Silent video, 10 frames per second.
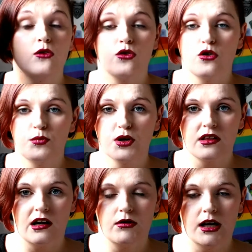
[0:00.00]
The third book
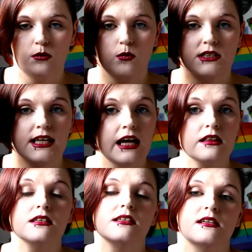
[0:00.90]
that I read was
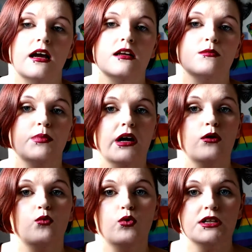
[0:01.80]
Endless Night
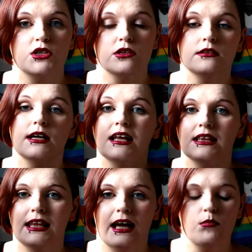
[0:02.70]
by Richard
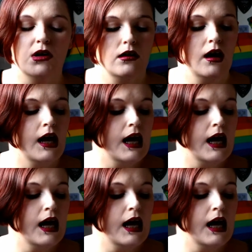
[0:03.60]
Laymon.